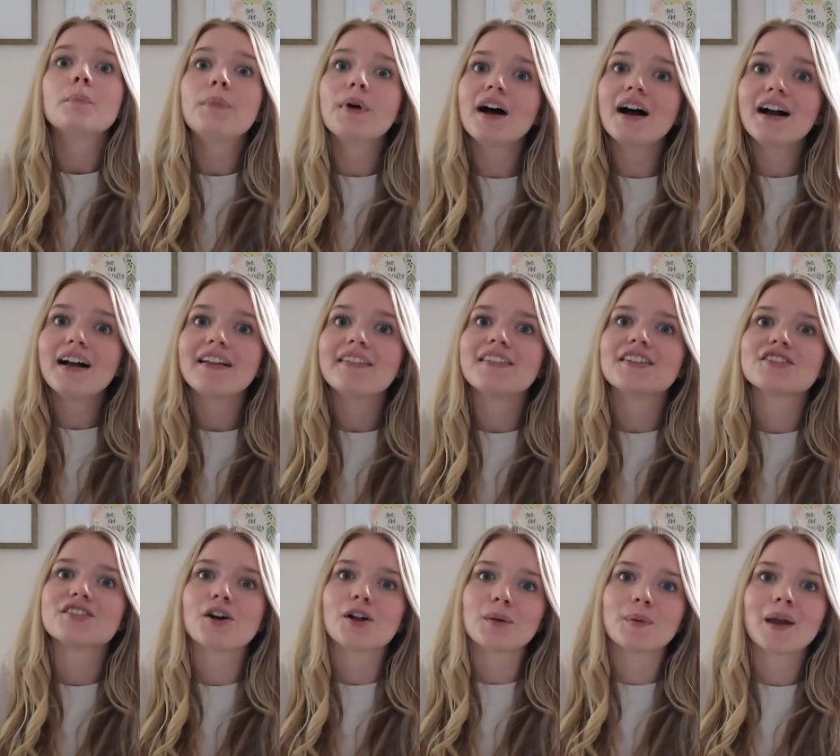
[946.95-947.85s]
but the
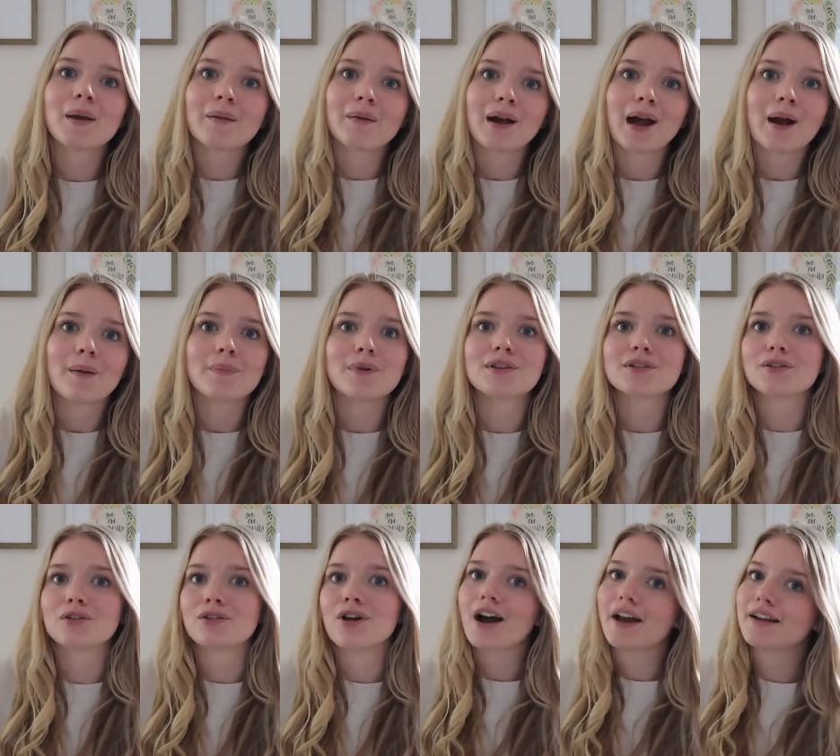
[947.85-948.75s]
Solly baby wrap is
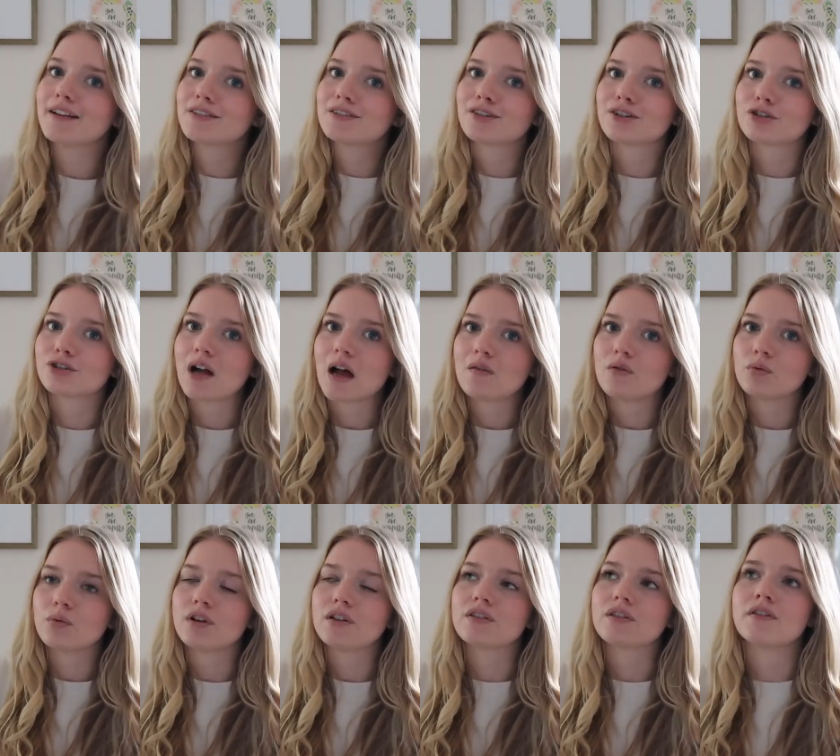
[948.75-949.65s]
a lot easier to
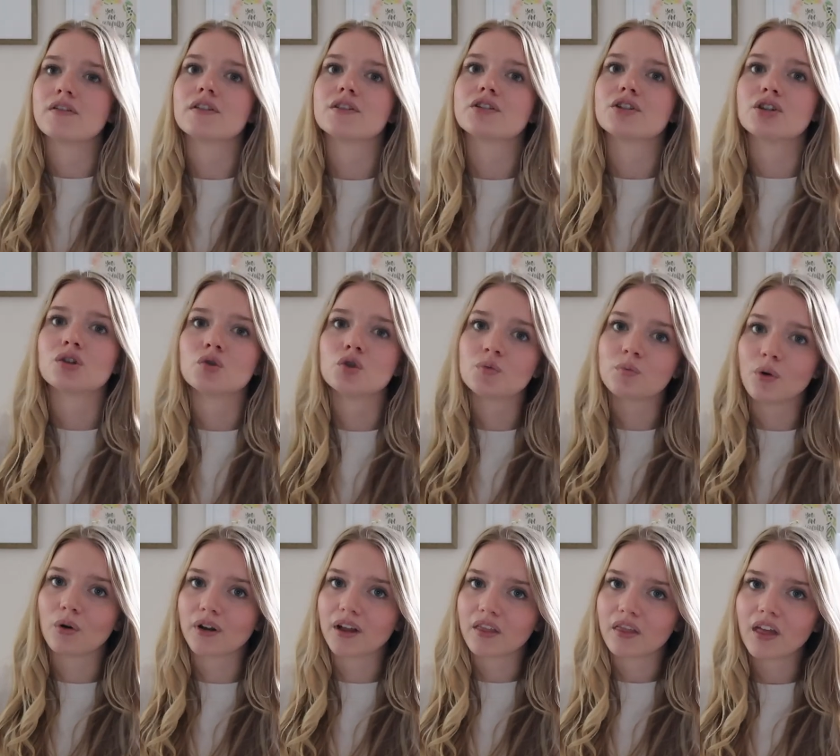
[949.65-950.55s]
travel with than this huge
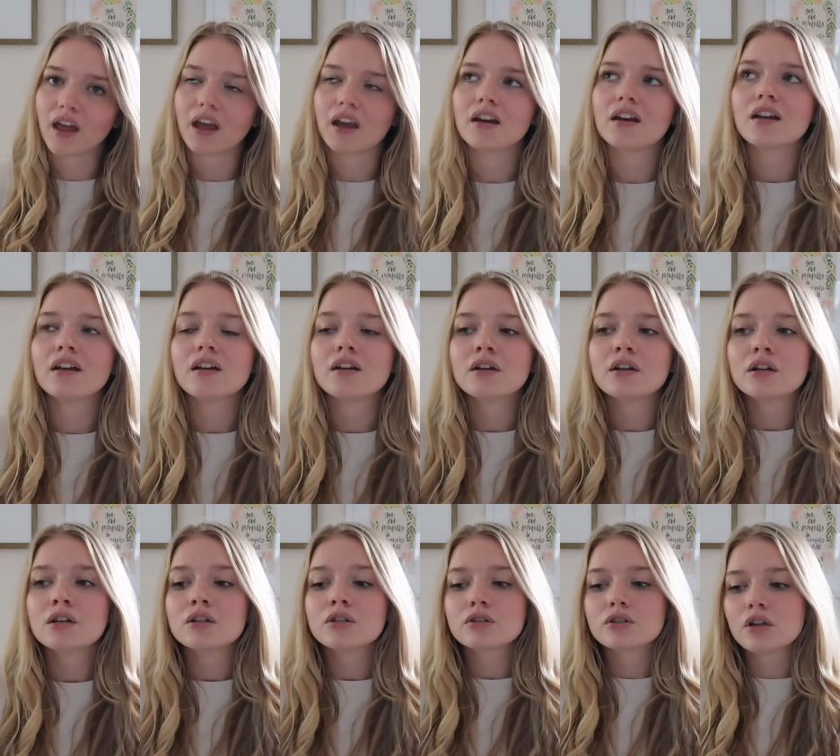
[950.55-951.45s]
bulky thing.
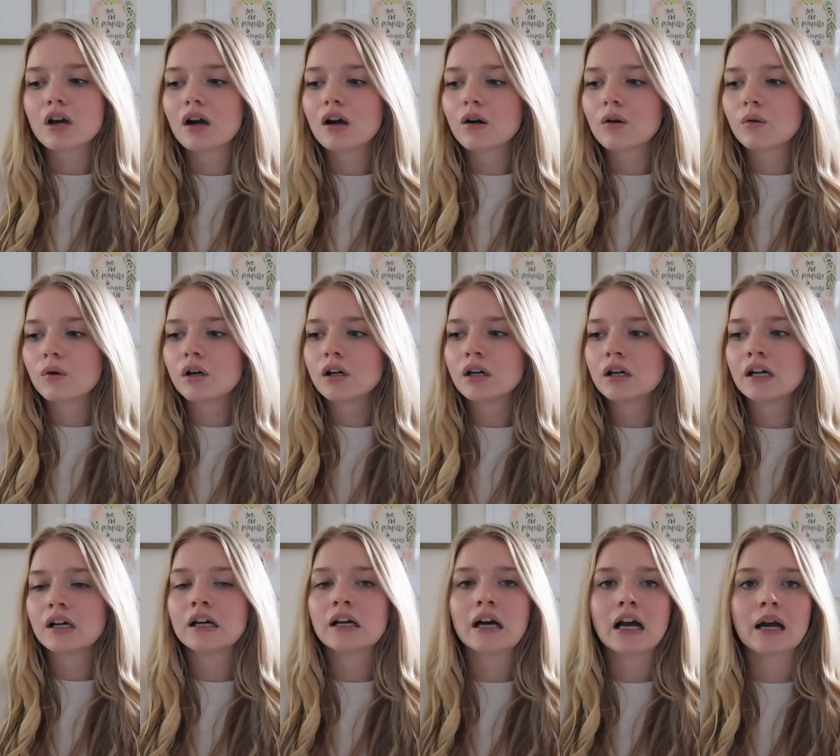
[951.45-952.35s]
So
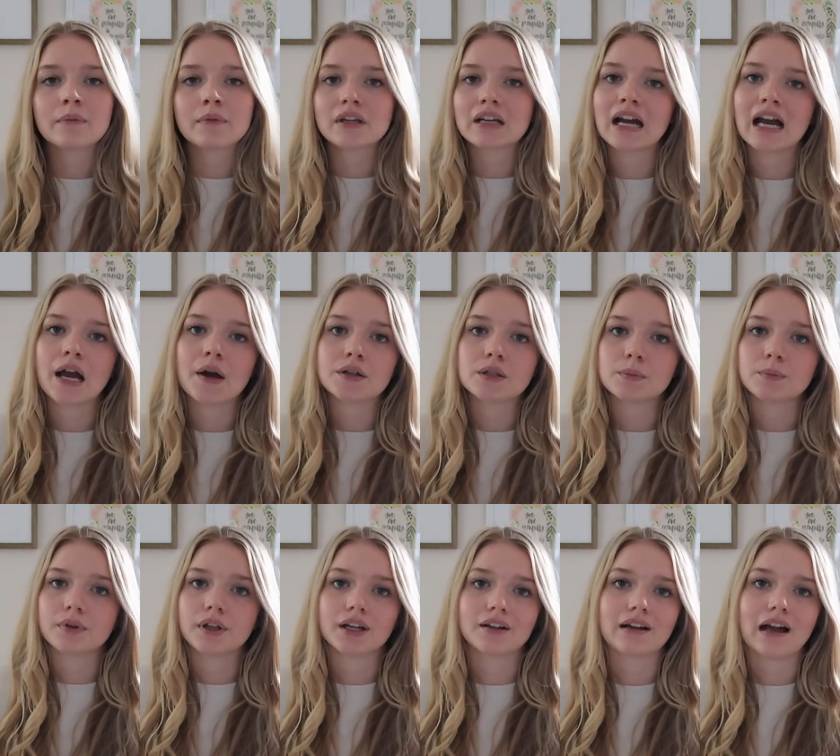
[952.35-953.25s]
I'm gonna have to
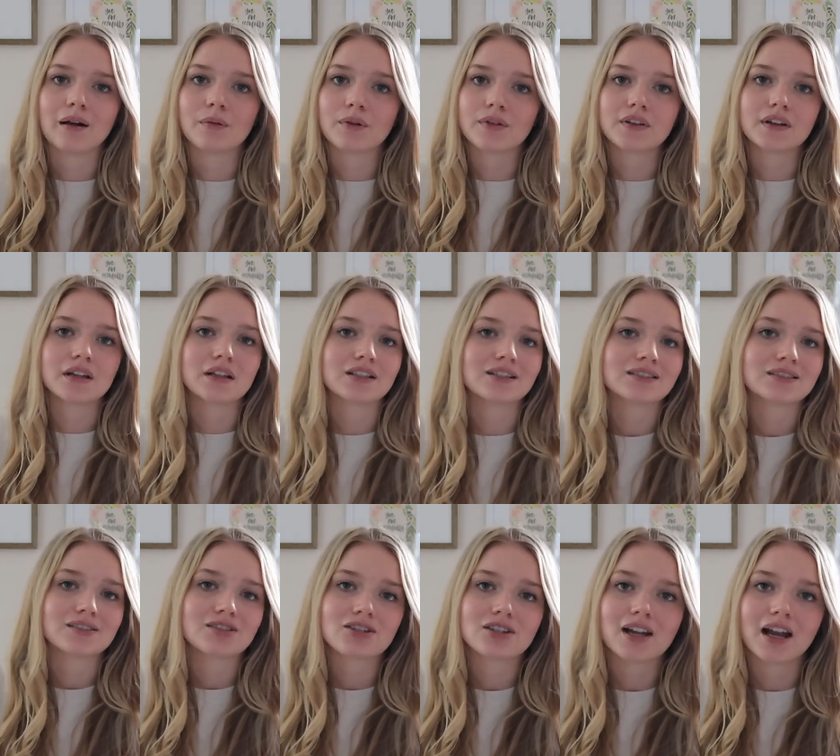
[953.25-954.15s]
play around with it and
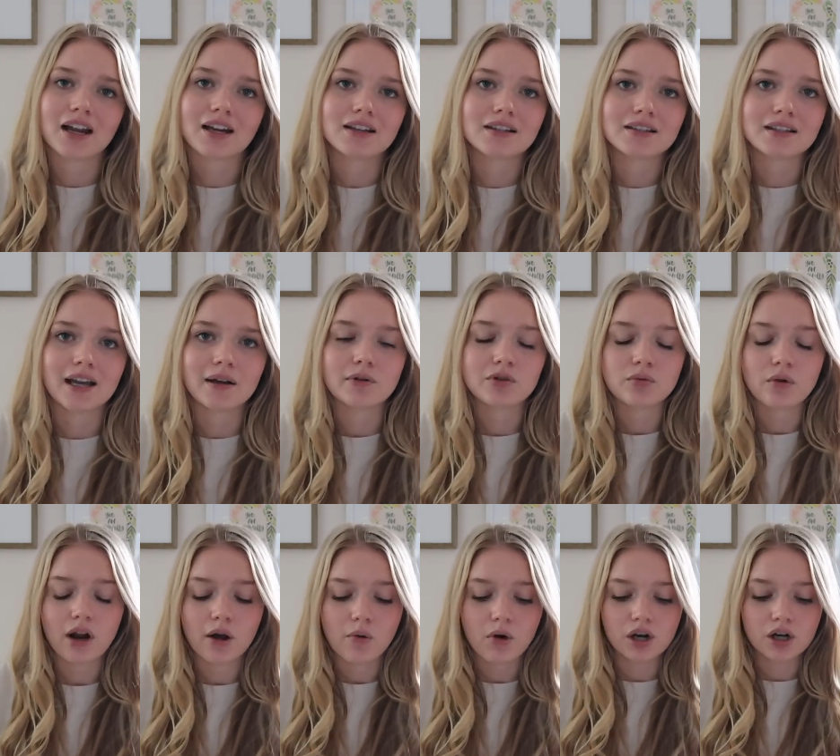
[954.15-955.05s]
just kind of decide which
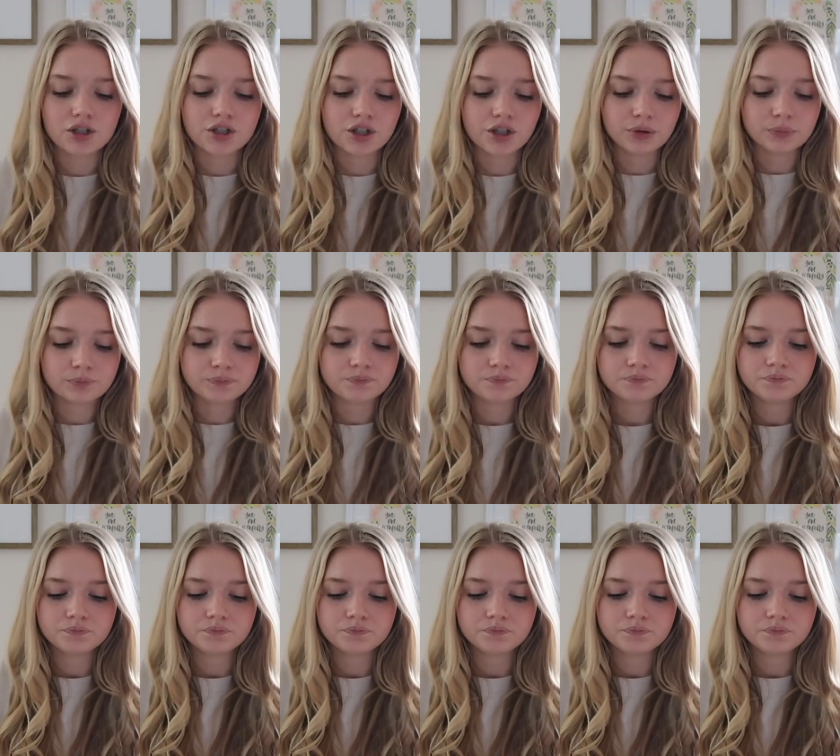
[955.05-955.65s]
one I wanna do.